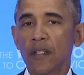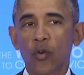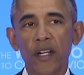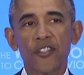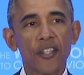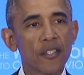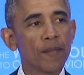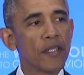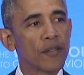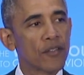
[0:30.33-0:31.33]

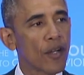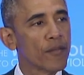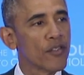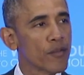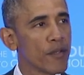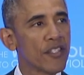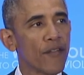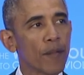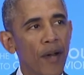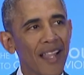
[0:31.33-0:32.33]
criticism in terms of
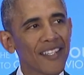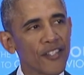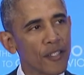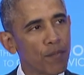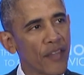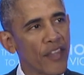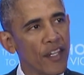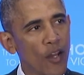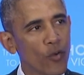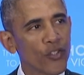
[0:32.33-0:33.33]
specific policies, but
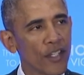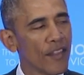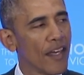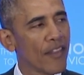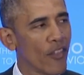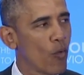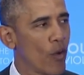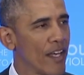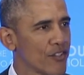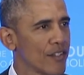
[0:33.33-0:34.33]
the notion that the
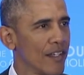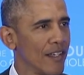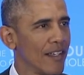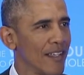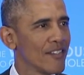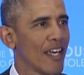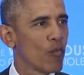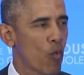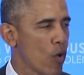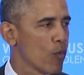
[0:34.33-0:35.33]
West is
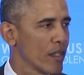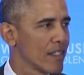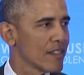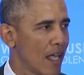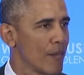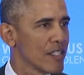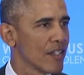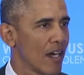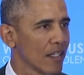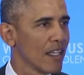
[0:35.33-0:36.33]
at war with Islam is
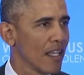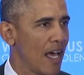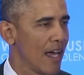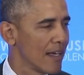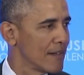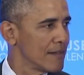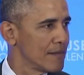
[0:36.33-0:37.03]
an ugly lie.